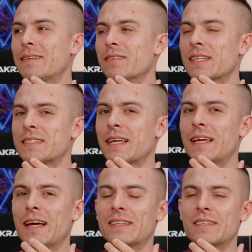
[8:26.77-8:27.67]
let's
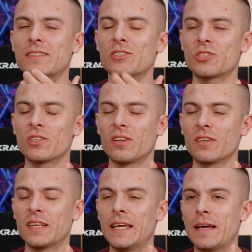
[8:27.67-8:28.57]
say, an
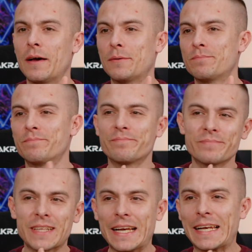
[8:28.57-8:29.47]
additional
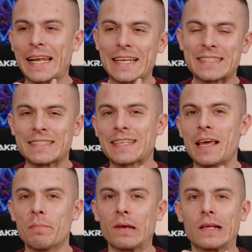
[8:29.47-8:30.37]
less
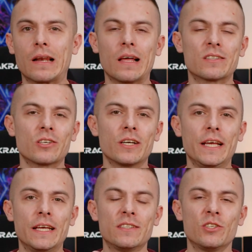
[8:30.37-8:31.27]
cable clutter
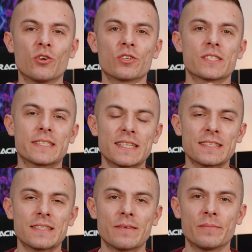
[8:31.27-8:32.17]
in your
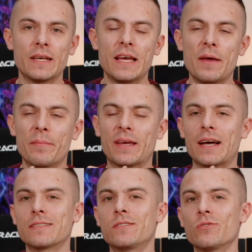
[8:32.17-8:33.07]
system.
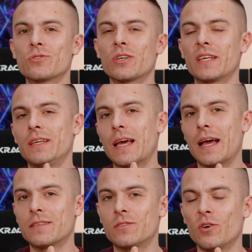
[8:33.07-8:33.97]
Because usually,
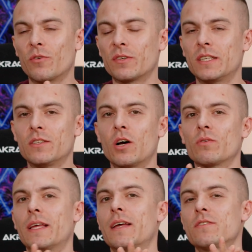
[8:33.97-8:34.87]
as you already know,
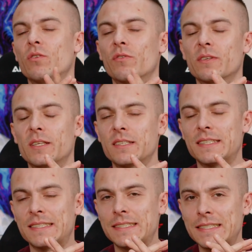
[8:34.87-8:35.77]
as you already
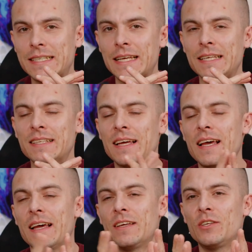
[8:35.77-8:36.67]
seen,
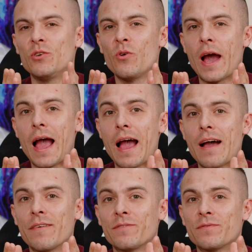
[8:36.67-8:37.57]
you
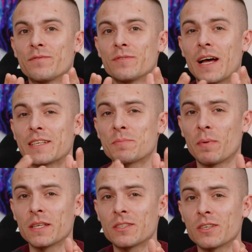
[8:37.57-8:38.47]
have a
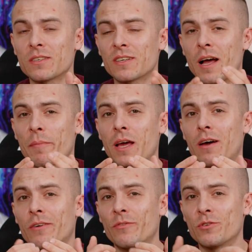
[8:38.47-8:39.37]
splitter coming
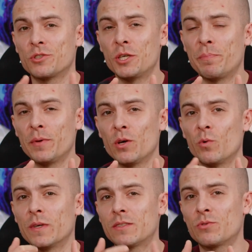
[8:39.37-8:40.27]
out of your GPU
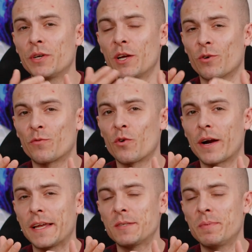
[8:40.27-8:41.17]
with 3 or 4
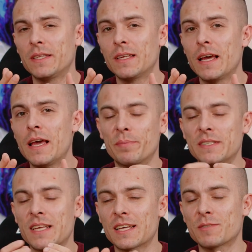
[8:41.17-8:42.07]
8-pin
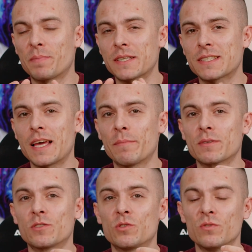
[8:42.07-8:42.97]
PCI Express
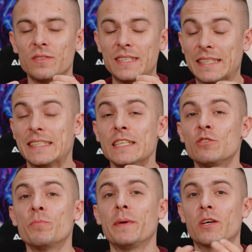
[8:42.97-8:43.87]
cables that need
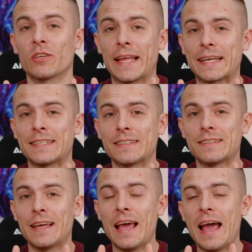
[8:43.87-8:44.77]
to be
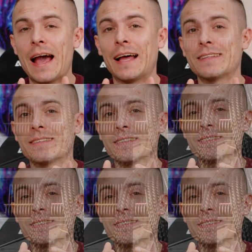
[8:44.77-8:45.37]
connected. And